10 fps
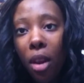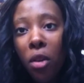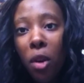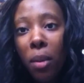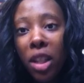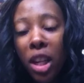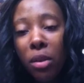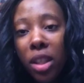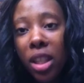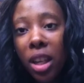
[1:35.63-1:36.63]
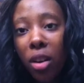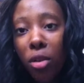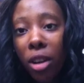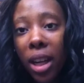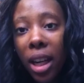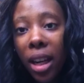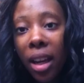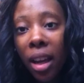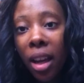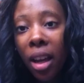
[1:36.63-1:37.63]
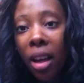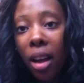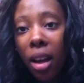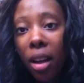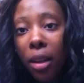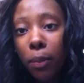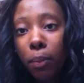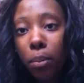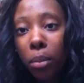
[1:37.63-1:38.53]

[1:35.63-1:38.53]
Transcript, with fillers: not much else to tell really. Um,